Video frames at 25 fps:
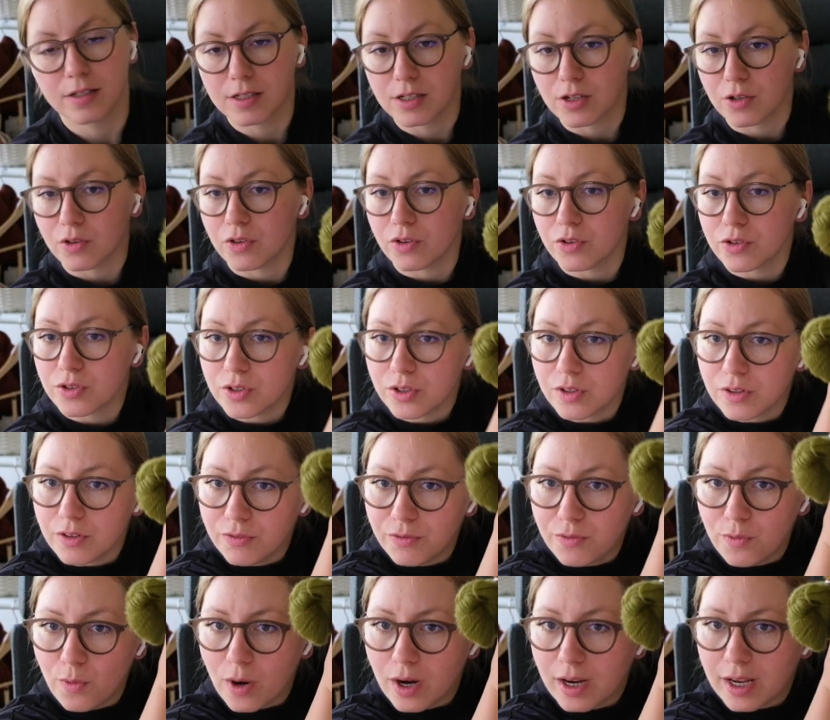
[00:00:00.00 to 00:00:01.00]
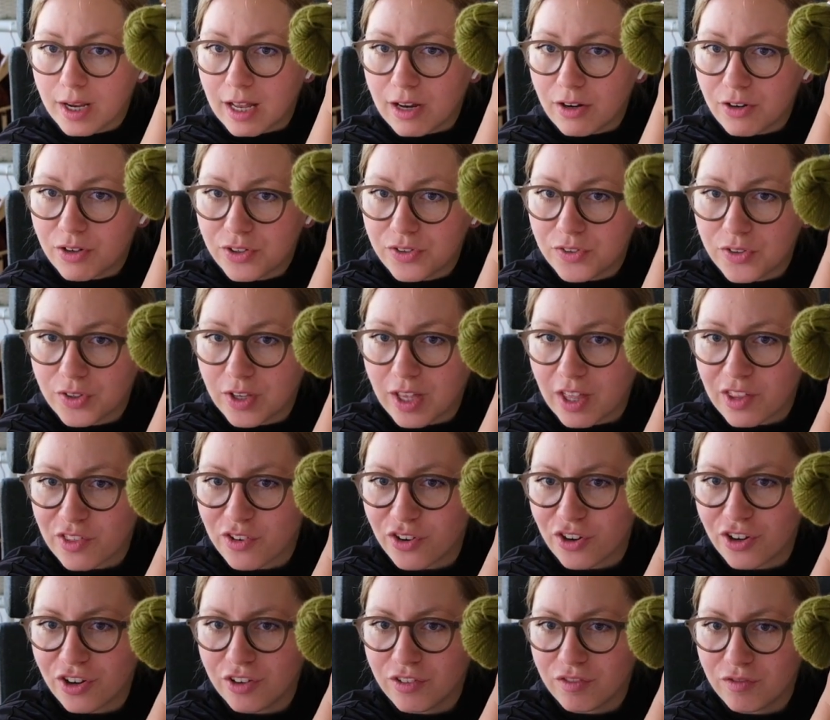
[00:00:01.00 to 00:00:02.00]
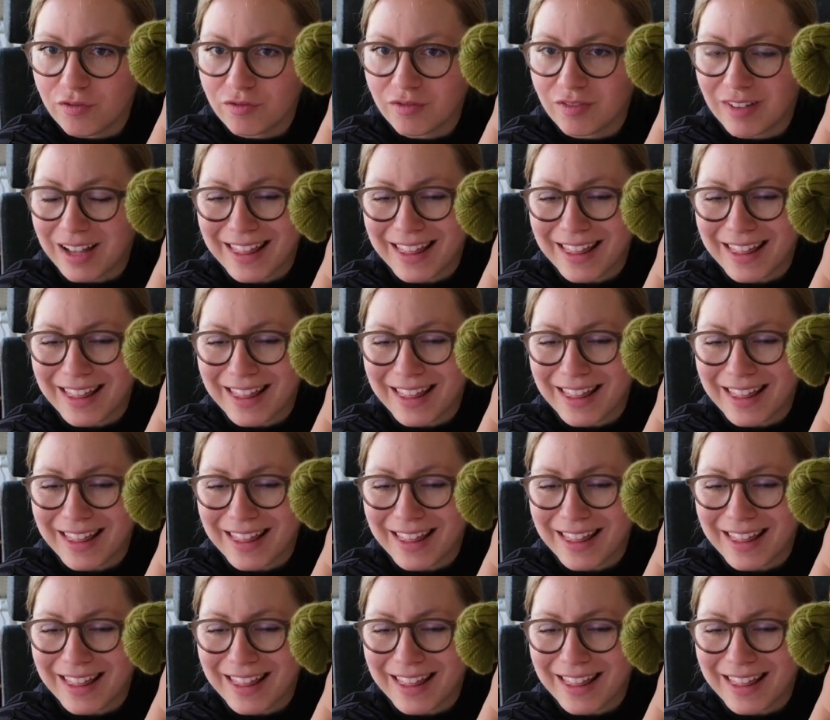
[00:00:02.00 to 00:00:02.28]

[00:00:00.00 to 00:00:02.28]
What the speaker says: So those are the four colors together.